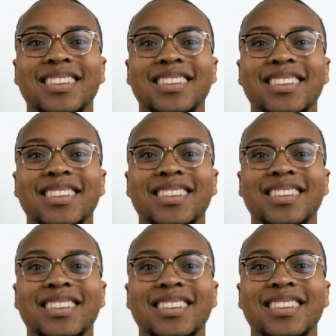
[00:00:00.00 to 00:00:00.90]

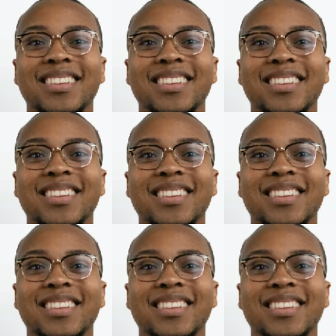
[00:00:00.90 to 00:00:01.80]

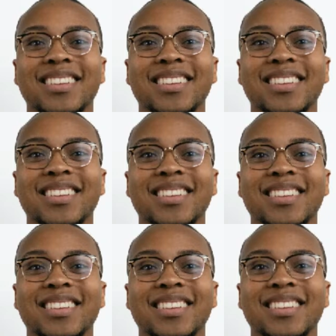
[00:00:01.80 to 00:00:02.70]

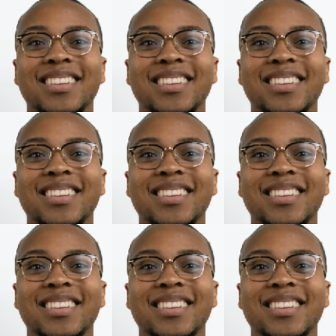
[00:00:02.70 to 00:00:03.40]
Nothing is said.